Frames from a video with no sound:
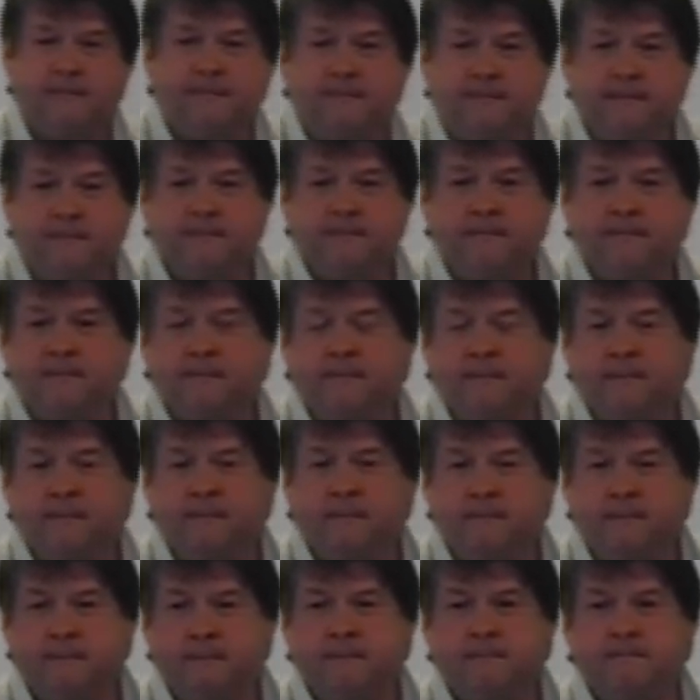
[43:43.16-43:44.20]

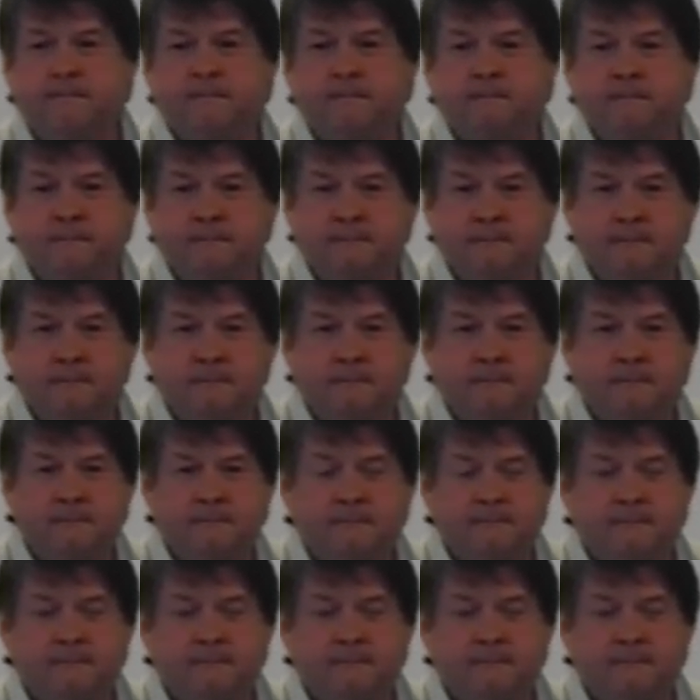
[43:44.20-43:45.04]
Nothing is said.